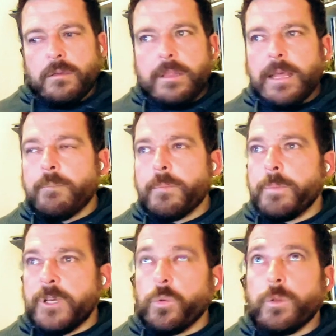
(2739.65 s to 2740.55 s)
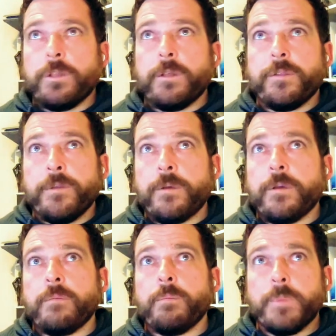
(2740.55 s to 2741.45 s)
they built the
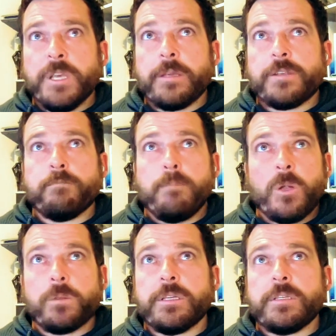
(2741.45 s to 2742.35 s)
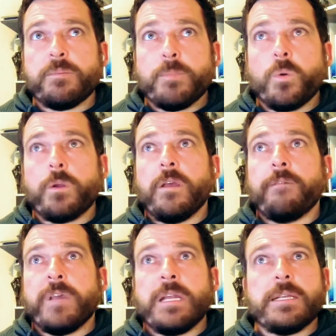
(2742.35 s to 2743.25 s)
third biggest multi-sport
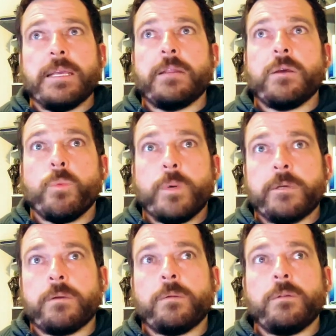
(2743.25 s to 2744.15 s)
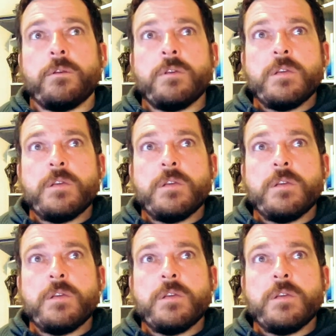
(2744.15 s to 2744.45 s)
event in the world